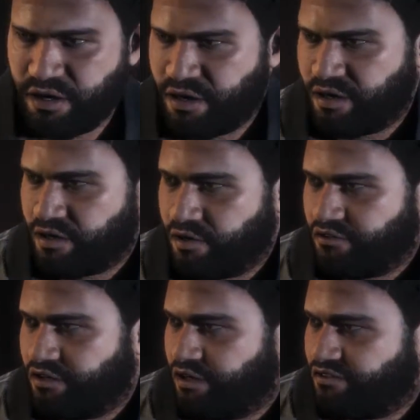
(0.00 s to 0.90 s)
The I
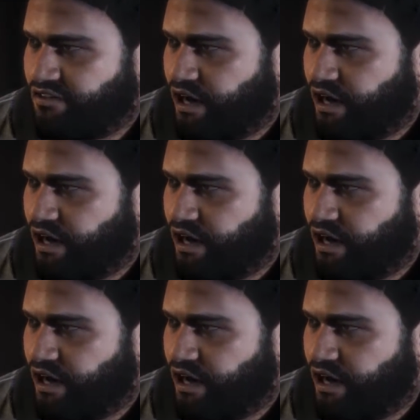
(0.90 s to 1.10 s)
think You're after the